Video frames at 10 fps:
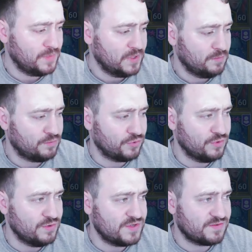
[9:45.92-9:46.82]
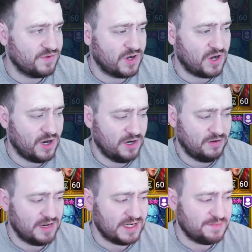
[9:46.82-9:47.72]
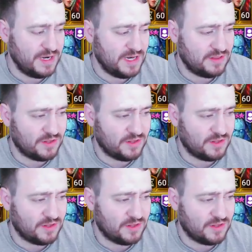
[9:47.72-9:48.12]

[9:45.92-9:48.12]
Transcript: brews for kind of last minute. Don't